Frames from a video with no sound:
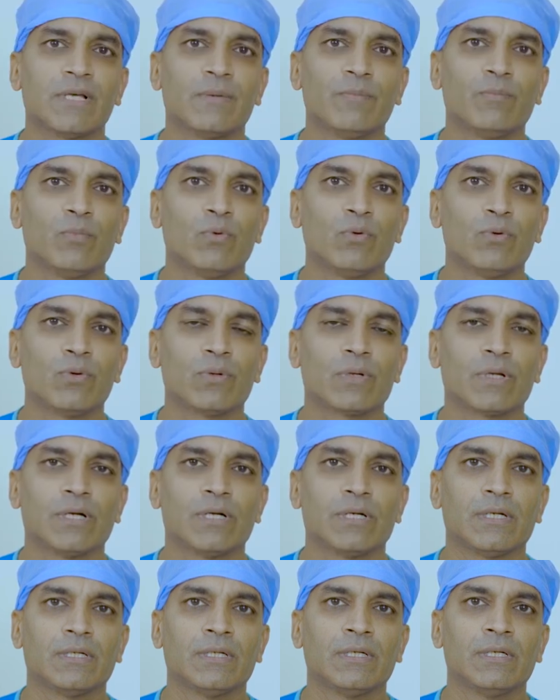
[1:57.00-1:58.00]
some
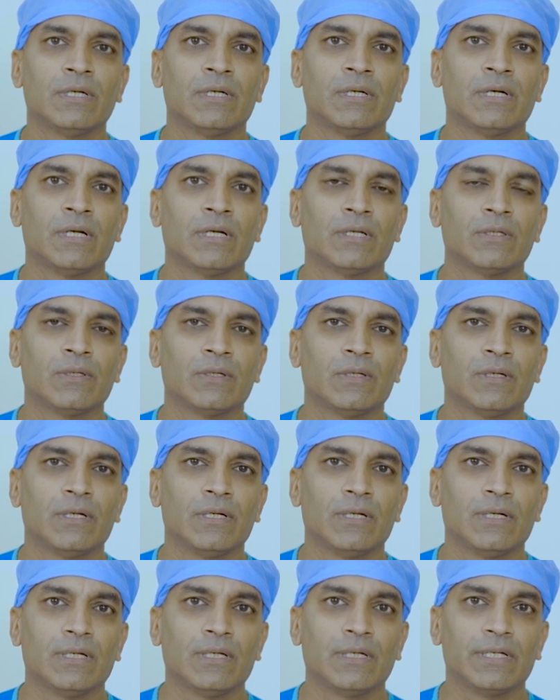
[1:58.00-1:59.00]
more
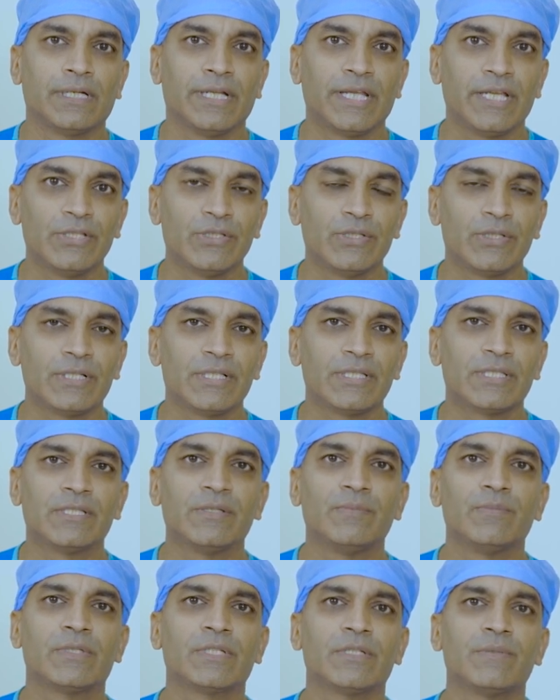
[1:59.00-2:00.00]
dangerous
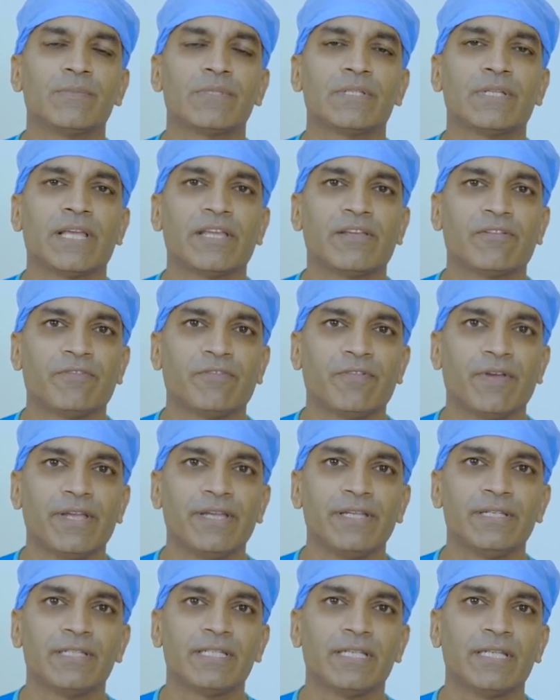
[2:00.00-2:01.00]
symptoms like
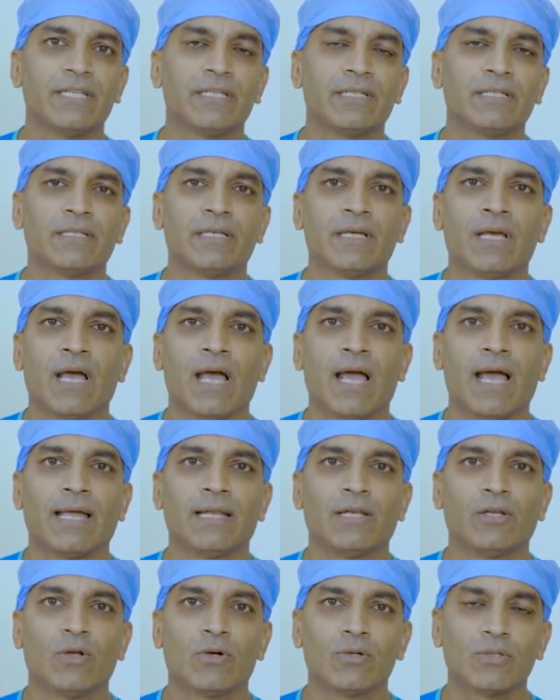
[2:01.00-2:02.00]
fainting
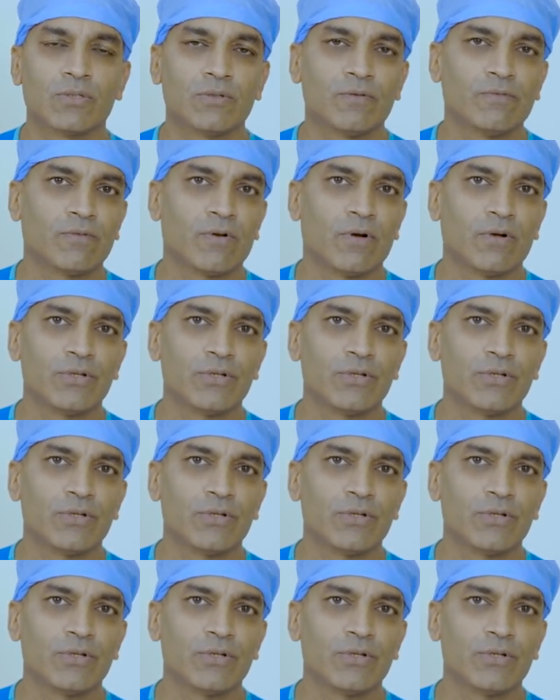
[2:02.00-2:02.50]
and loss of